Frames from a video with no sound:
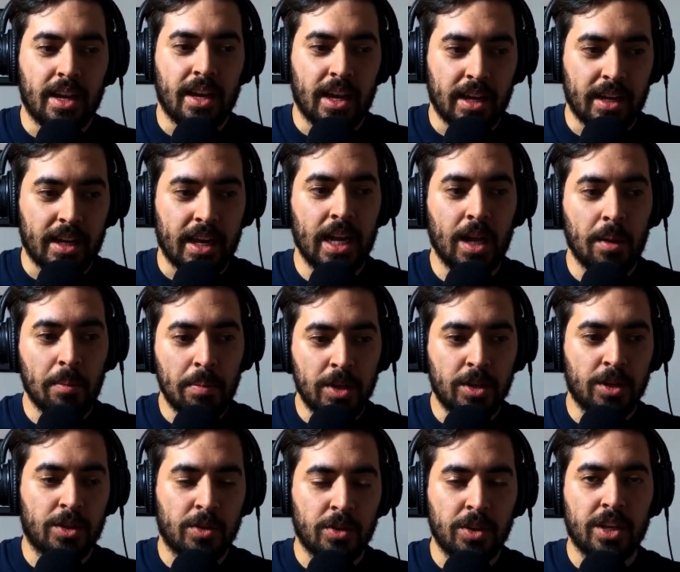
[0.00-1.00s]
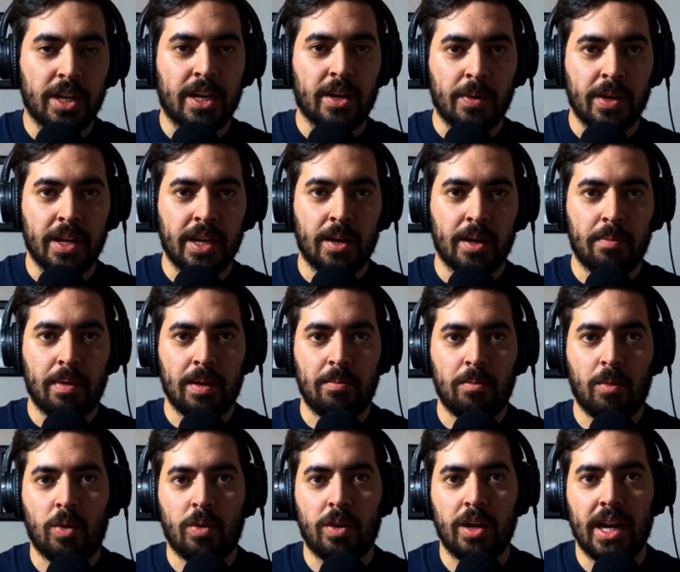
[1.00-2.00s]
helping you through the career but
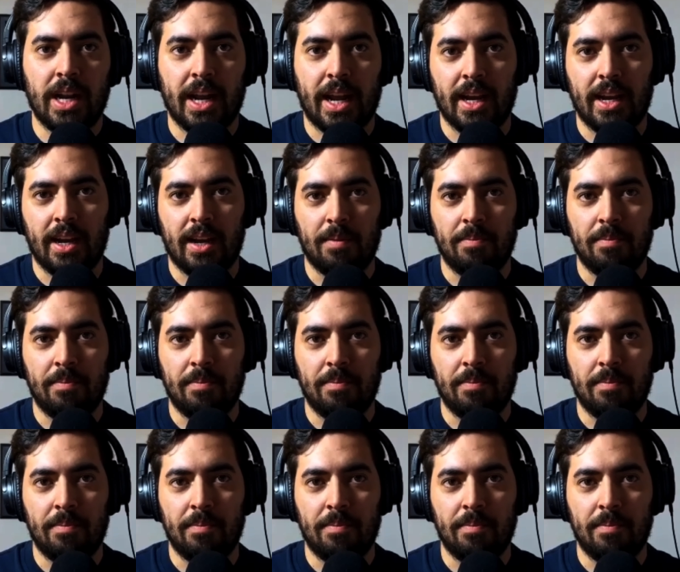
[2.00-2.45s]
more in like a